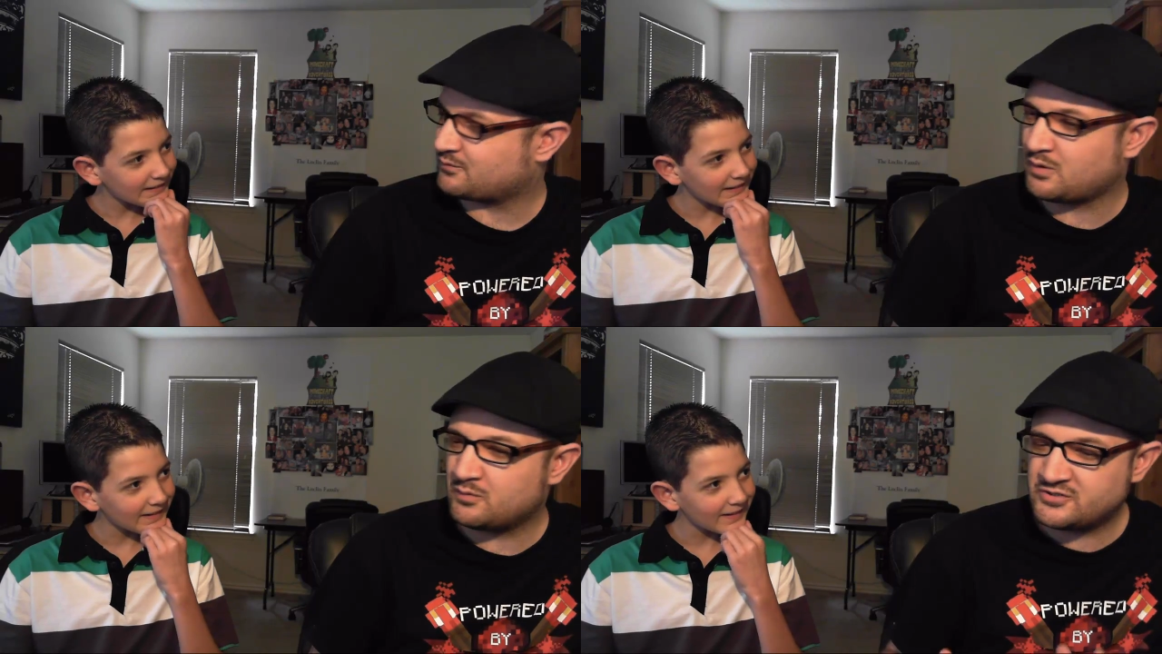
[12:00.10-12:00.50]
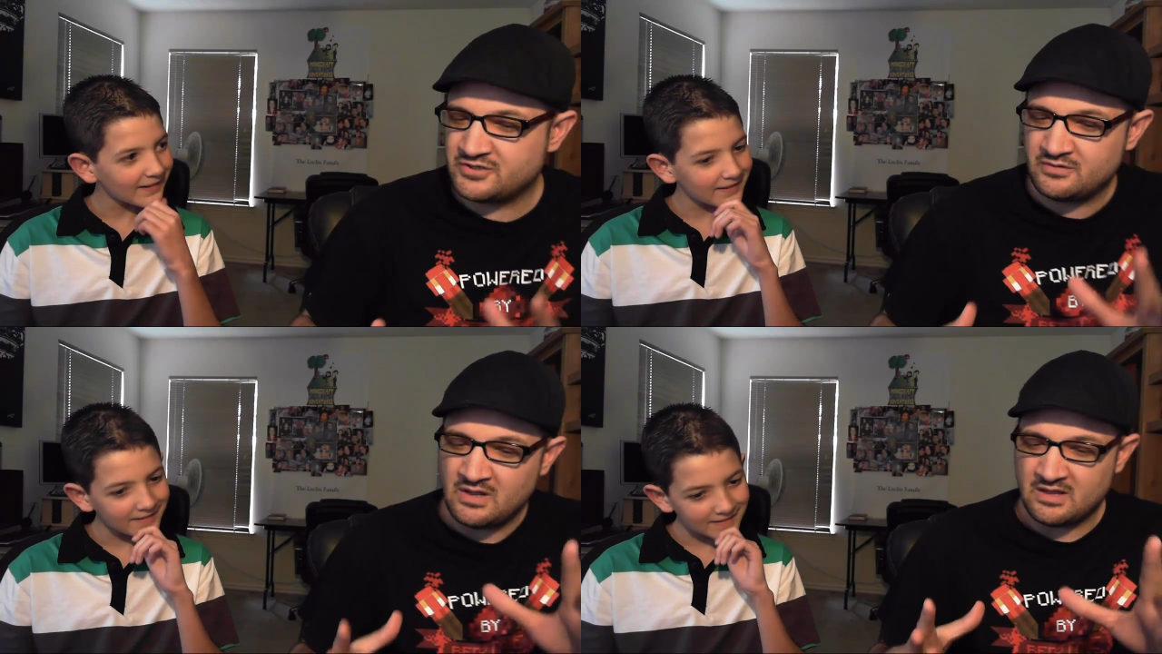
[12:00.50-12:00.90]
Speaker 1: what would
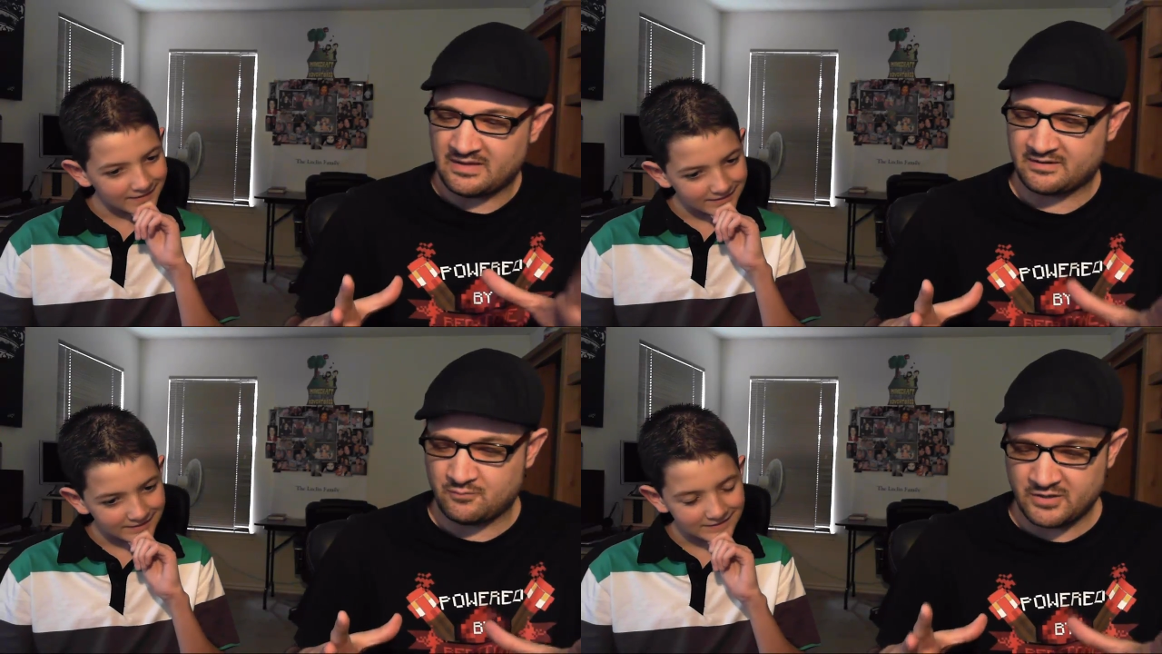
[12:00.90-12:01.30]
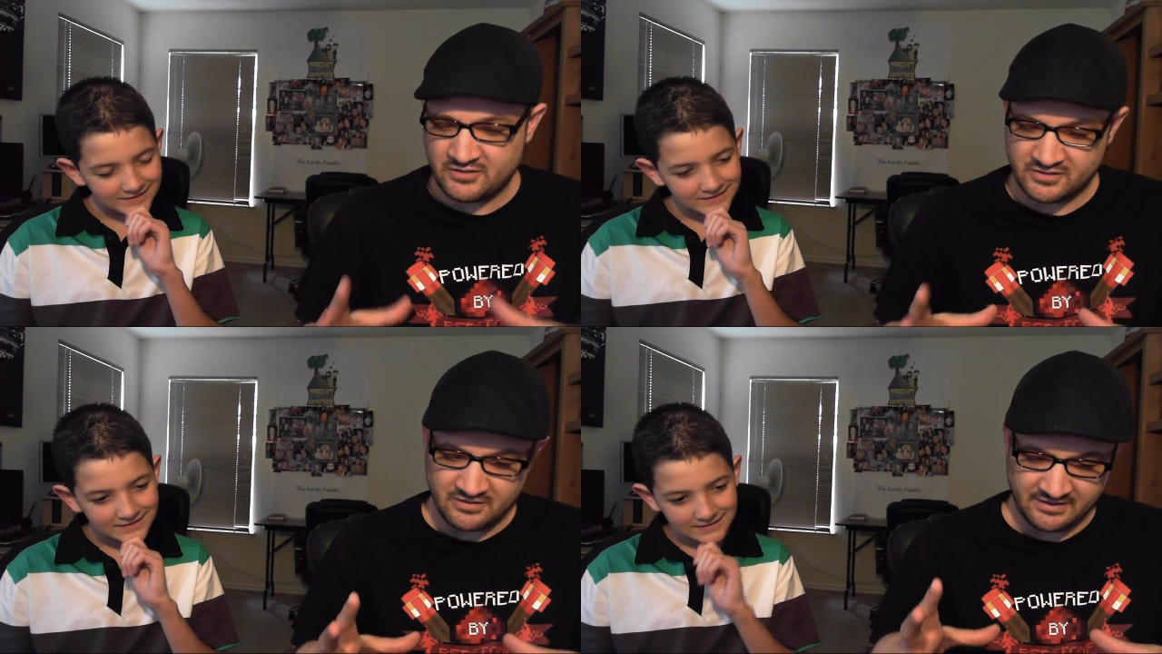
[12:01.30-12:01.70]
you like? What did
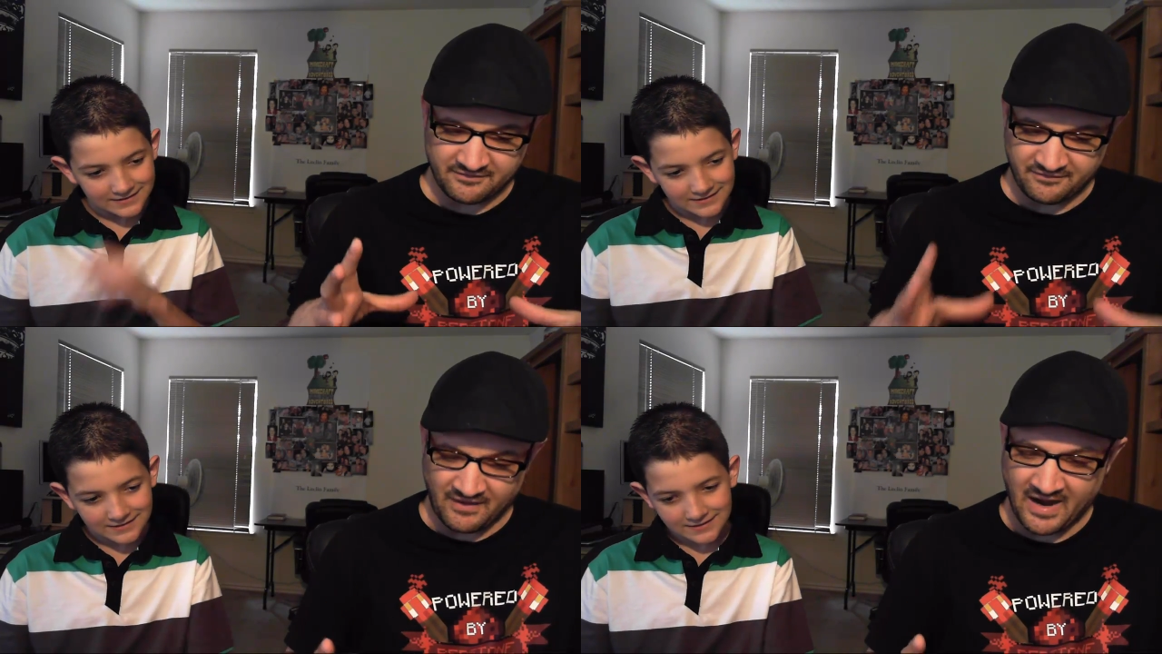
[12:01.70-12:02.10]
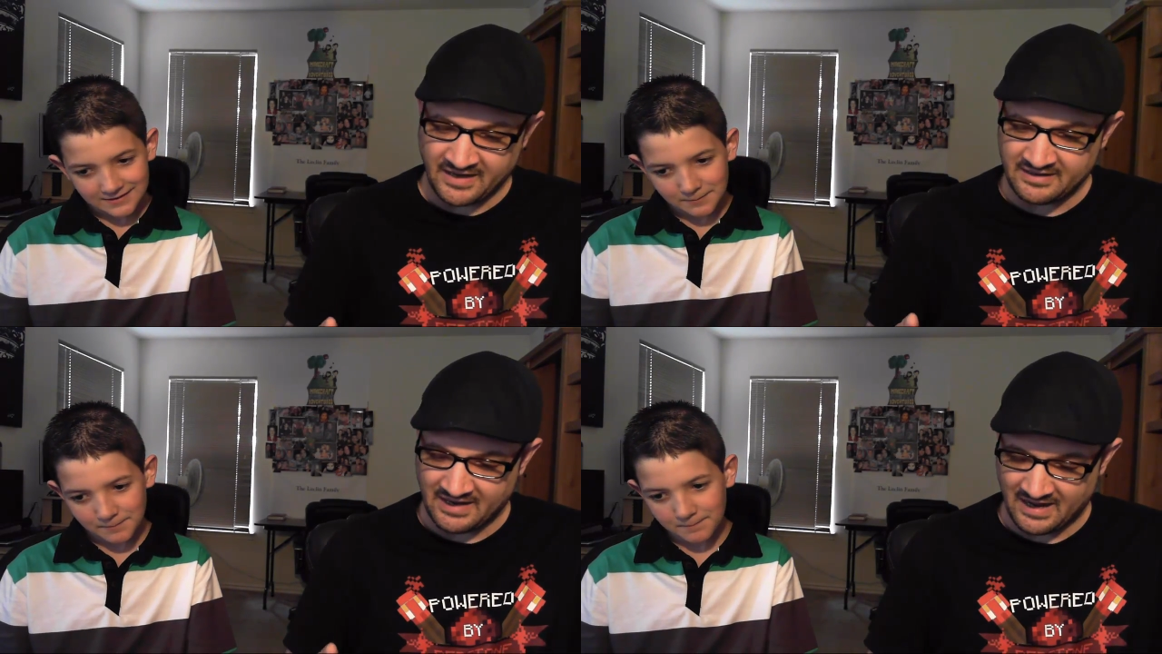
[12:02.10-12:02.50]
you like
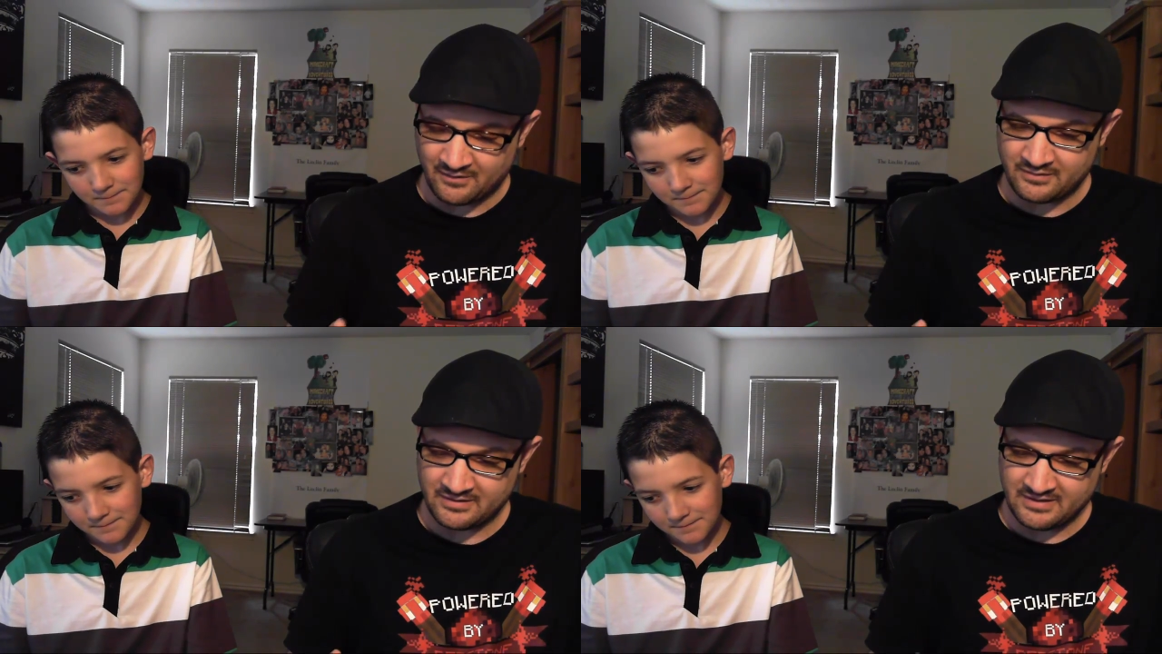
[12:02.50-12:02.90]
find out?